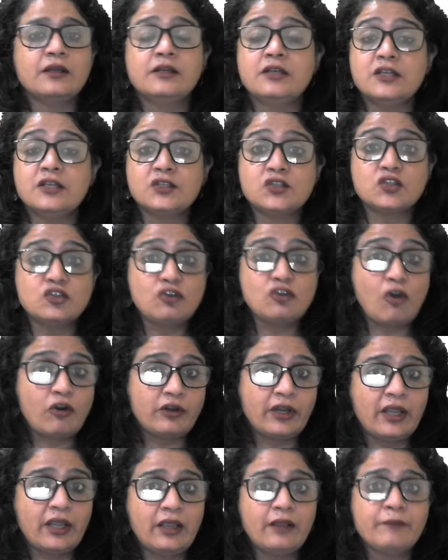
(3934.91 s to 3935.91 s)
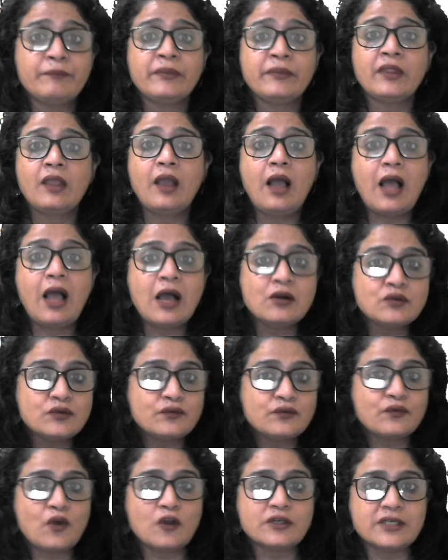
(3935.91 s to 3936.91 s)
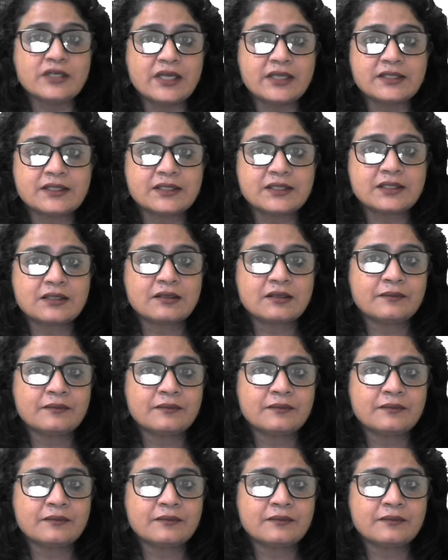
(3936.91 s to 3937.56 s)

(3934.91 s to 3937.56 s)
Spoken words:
distorting out of context.